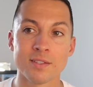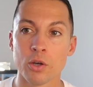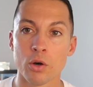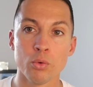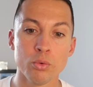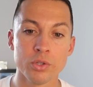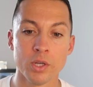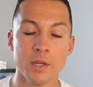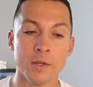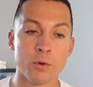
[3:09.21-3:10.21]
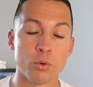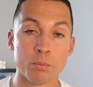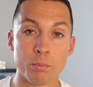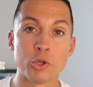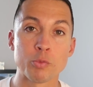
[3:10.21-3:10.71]
the goals well,
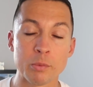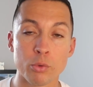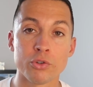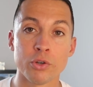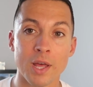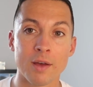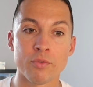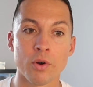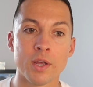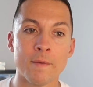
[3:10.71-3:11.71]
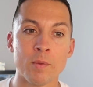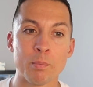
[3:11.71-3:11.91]
most people should have, right?